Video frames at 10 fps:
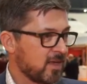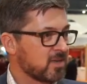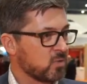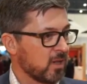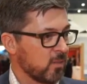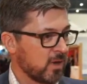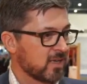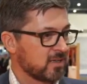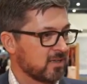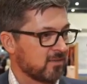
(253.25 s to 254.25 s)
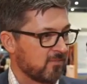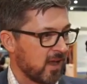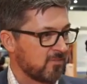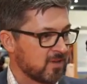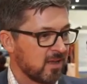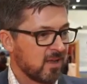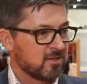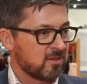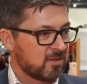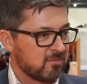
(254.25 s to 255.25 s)
So that's really where it gets into 5G.
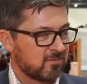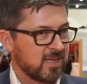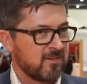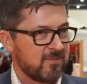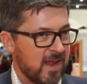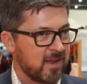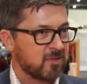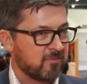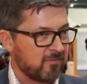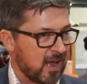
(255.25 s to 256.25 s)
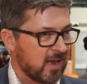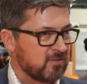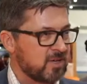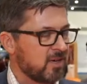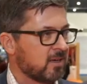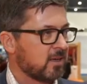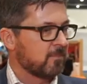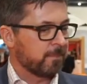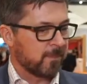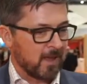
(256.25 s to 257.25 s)
So the advantage of 5G,
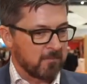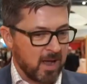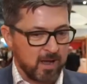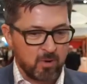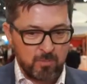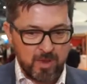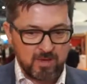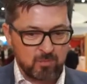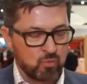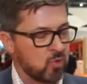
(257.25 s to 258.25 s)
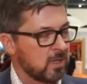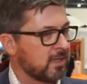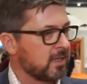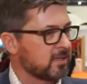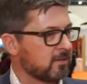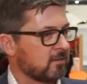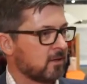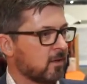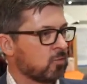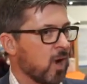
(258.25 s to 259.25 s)
in my own opinion, really isn't
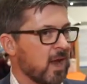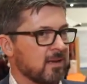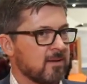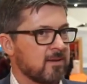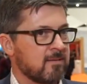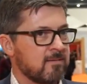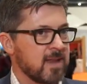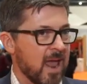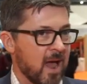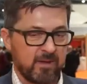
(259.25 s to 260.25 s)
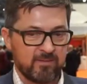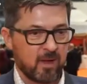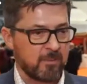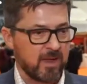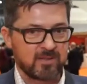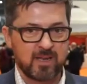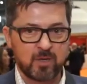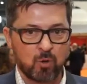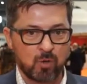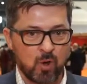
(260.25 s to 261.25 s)
right now. Even though I'm not saying
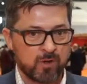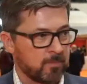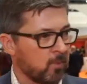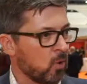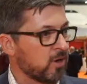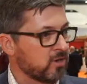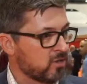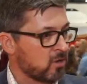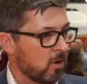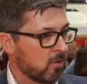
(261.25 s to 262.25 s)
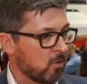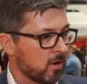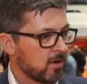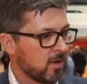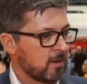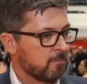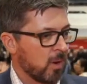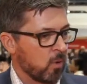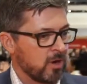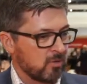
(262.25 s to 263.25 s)
don't go ahead and deploy and start on it,
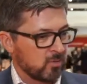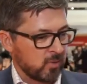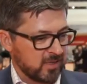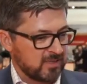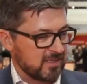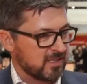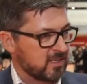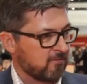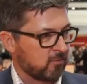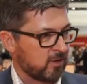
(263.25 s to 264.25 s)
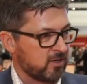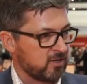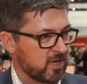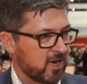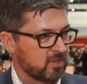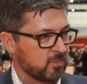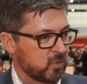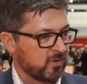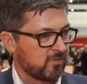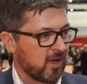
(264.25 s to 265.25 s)
but where you're going to really see the differentiation
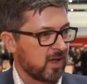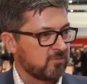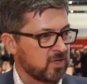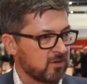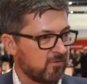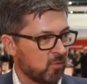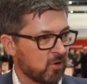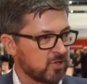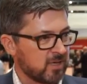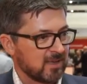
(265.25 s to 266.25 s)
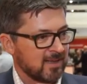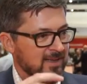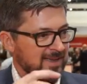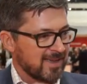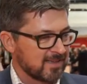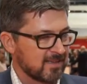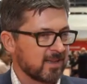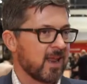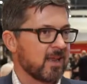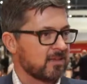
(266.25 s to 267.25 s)
between 5G and 4G isn't
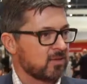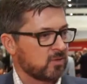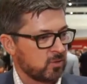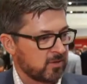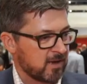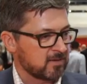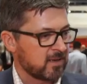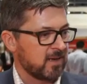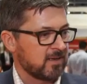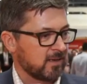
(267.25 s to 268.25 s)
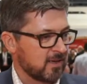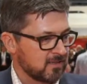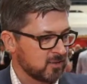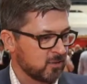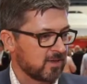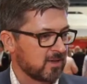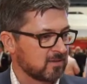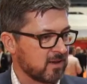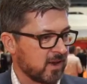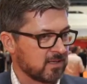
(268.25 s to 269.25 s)
today, isn't 2018, isn't
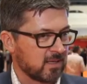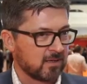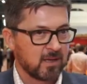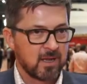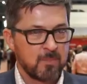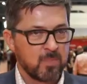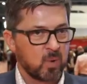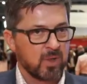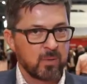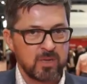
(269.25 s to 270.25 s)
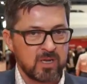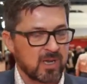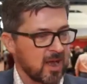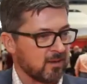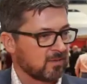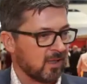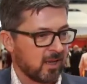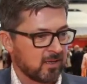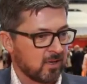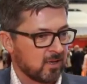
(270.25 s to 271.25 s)
2019, but really when you get out
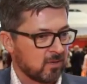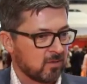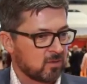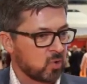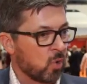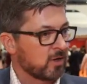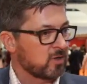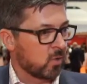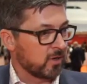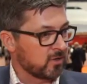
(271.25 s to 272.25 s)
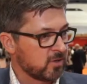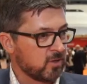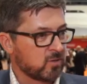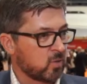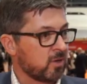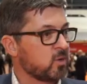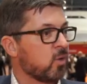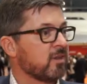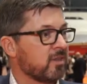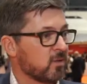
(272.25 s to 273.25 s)
to 2022,
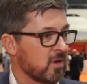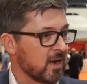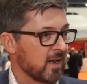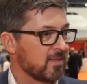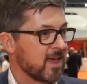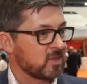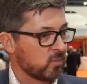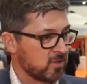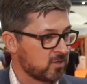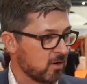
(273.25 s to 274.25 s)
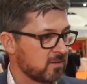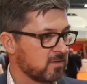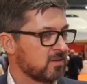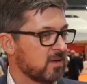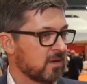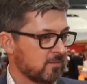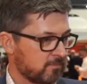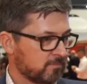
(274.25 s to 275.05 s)
2023, and that's where you start to see.